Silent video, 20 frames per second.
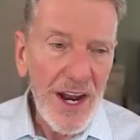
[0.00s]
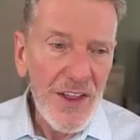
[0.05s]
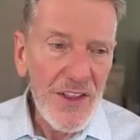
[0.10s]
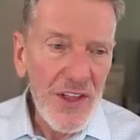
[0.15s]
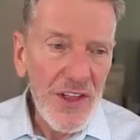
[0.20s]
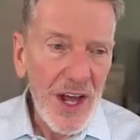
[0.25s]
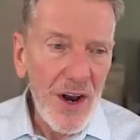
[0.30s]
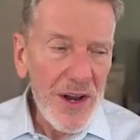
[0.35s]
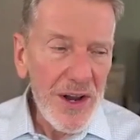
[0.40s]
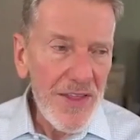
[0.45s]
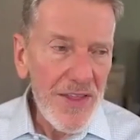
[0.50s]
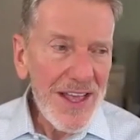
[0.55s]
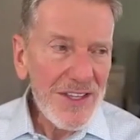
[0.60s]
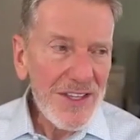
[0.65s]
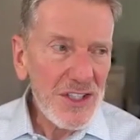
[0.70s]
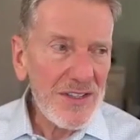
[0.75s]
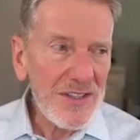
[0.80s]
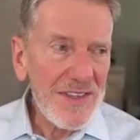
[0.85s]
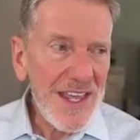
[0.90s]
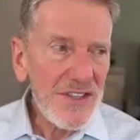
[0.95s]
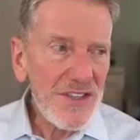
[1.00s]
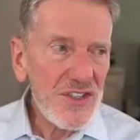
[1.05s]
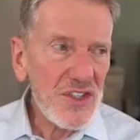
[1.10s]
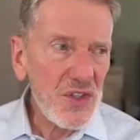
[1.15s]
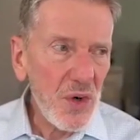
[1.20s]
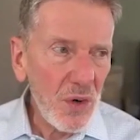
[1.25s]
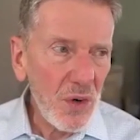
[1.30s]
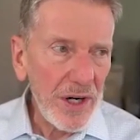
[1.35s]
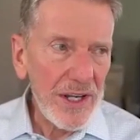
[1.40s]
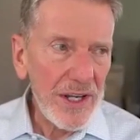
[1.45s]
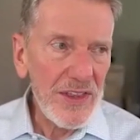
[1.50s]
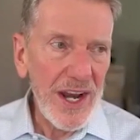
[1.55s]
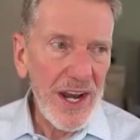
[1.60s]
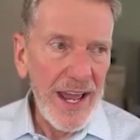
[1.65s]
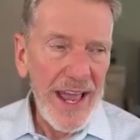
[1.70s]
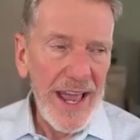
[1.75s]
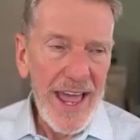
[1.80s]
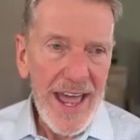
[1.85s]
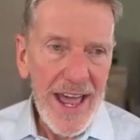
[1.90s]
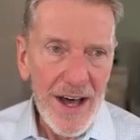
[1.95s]
I thought, okay, that story that
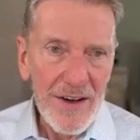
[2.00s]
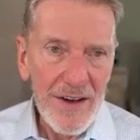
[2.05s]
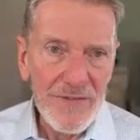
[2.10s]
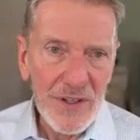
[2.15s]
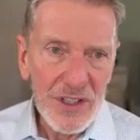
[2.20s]
I have,